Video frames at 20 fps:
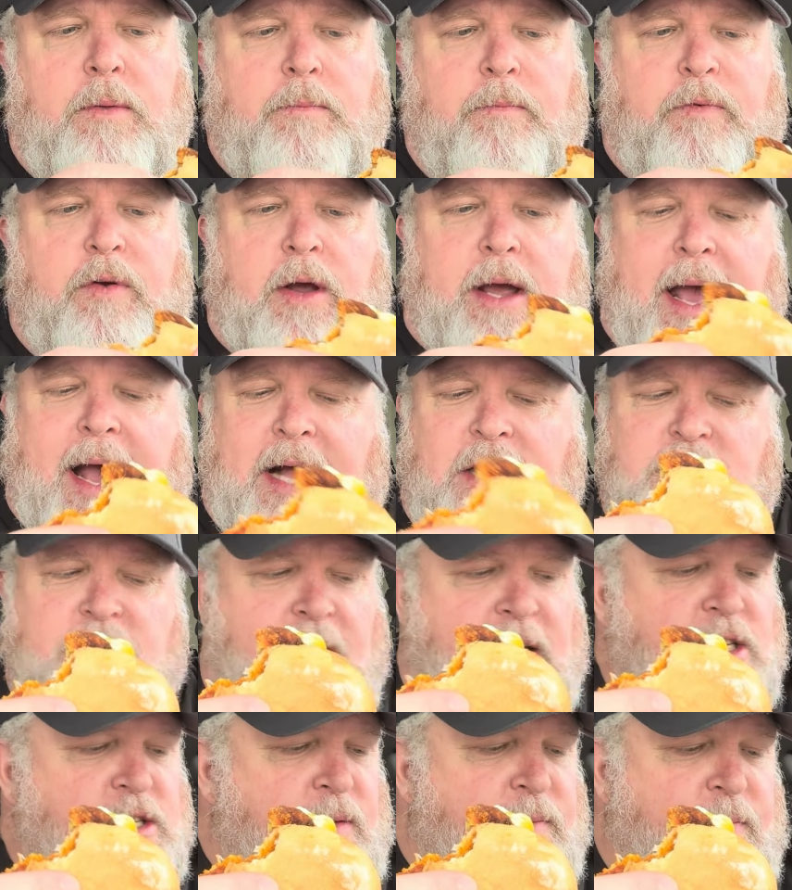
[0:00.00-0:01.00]
for gas
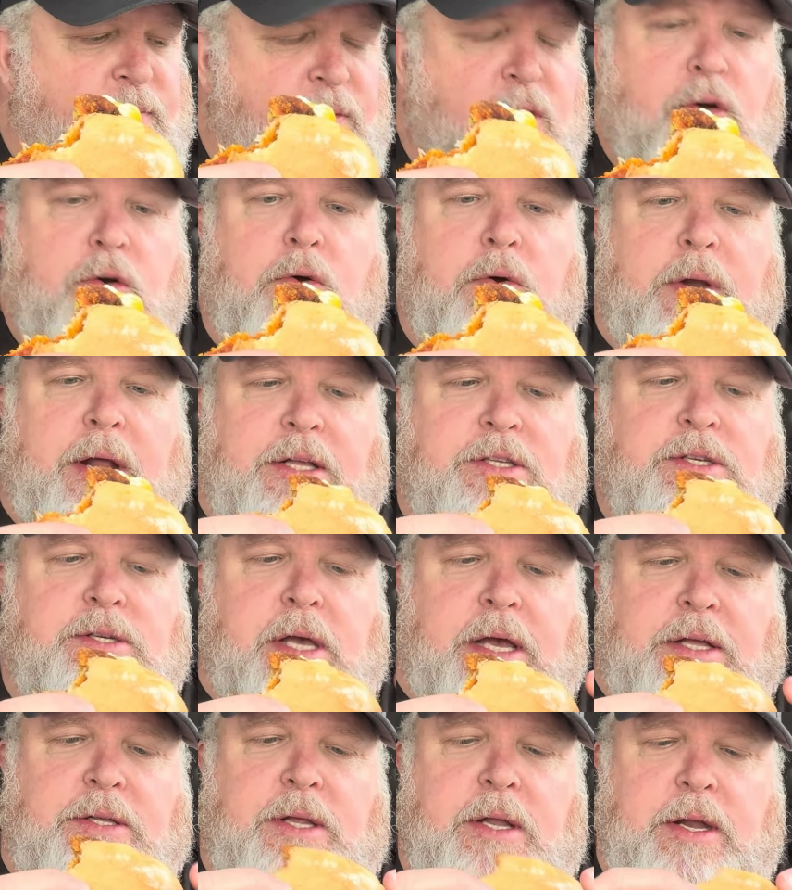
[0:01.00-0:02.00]
station food, it's
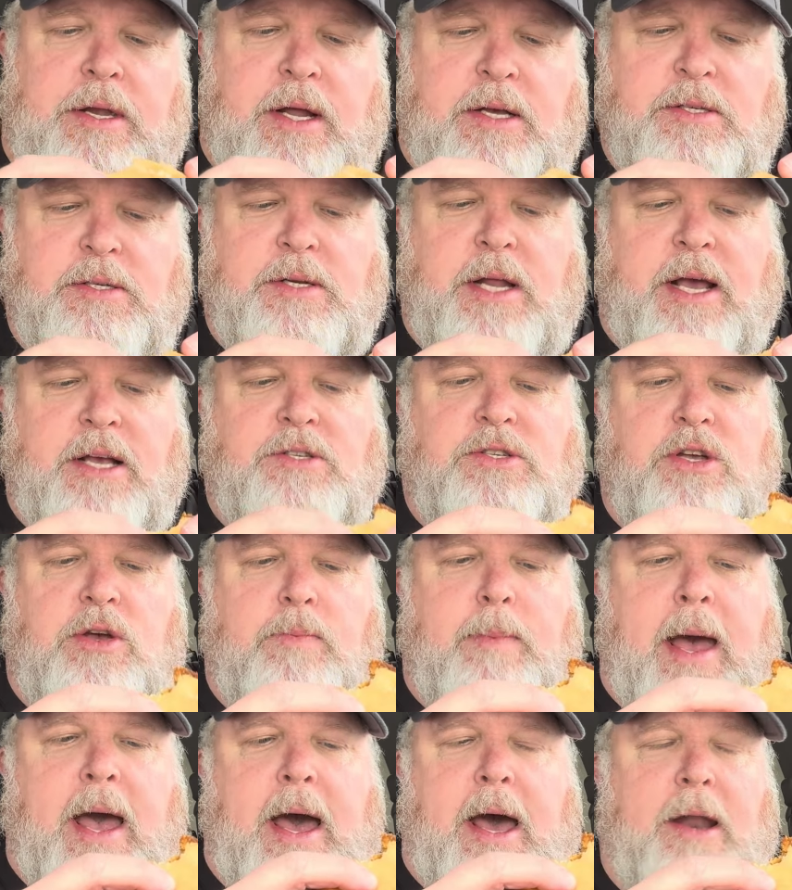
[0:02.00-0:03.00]
it, it doesn't taste
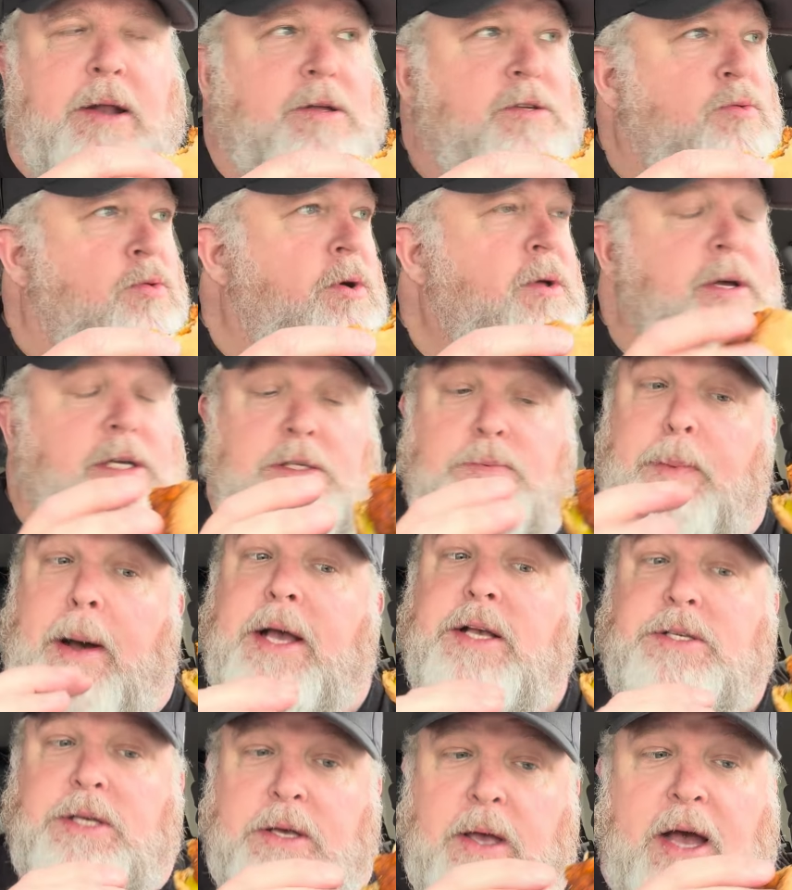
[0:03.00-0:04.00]
too bad. It's really
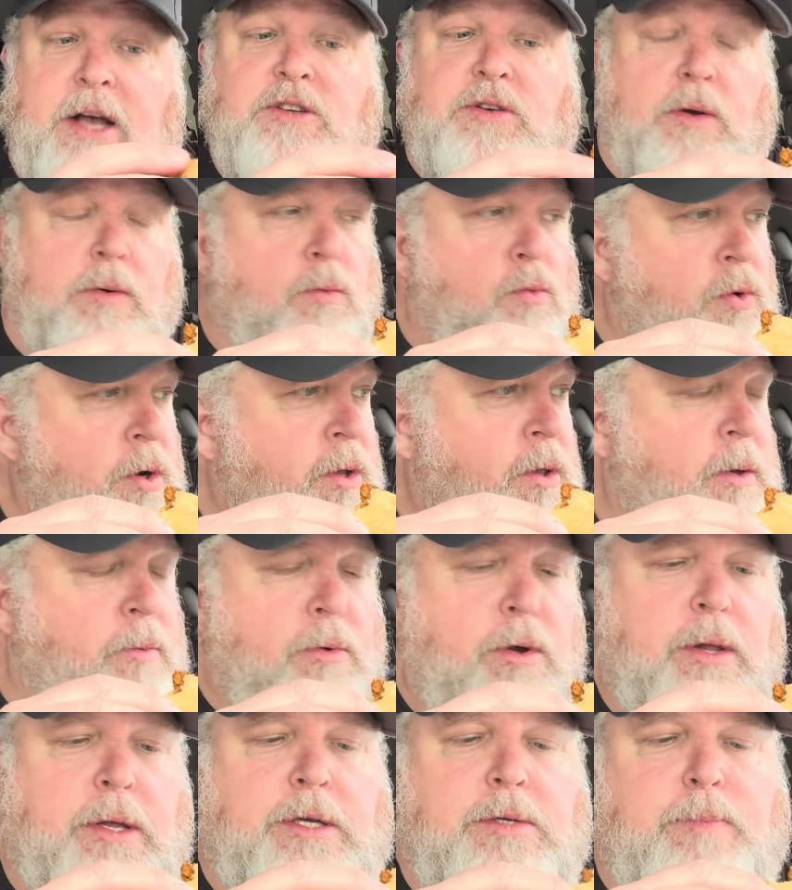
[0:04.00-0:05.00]
spicy, actually, really,
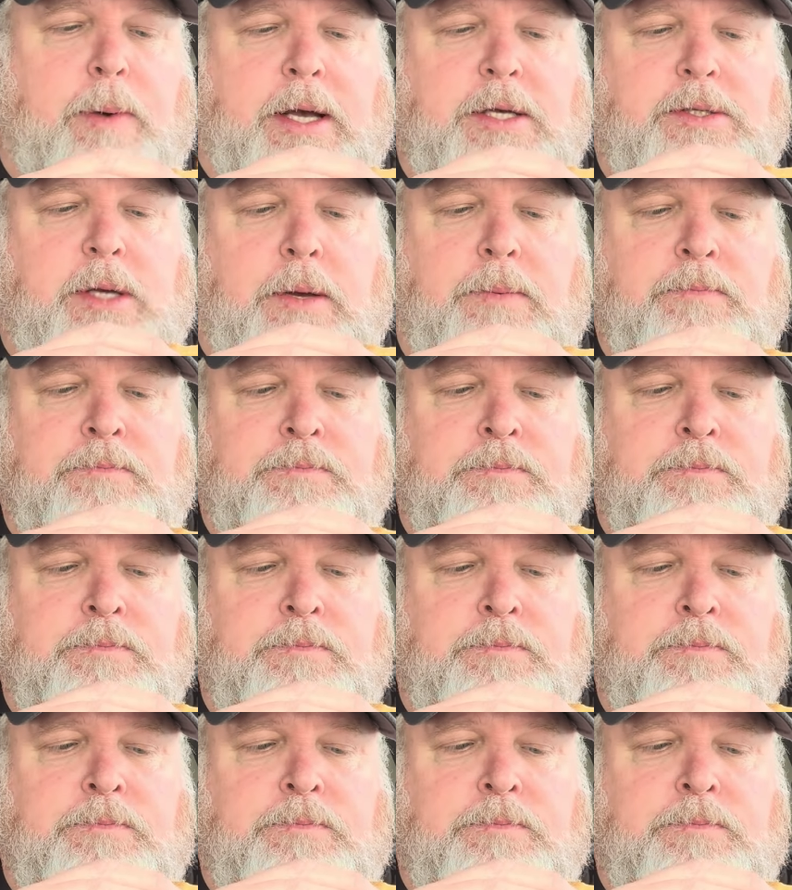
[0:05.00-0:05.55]
really spicy.